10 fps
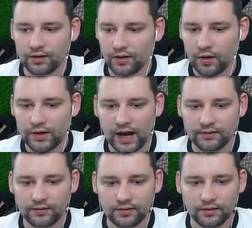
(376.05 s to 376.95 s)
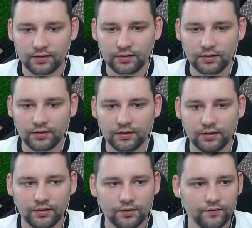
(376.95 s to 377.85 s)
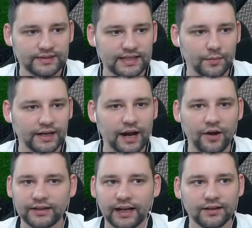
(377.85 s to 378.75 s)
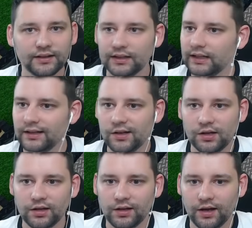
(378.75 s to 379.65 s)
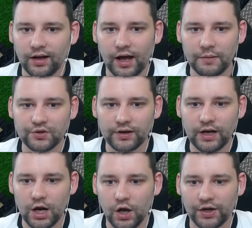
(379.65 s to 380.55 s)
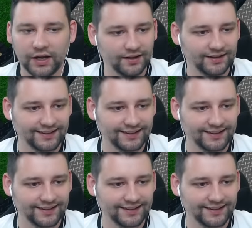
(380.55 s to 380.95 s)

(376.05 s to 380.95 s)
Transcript: Hold on. Reset my character. I'm trying to look.